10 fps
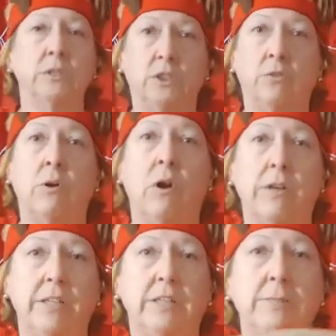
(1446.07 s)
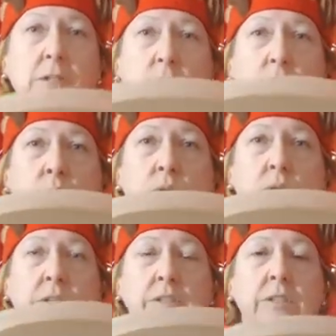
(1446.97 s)
one's strong. It smells
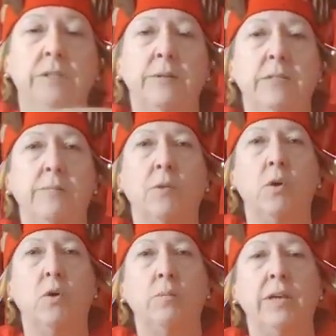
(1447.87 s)
really good. This smells up the whole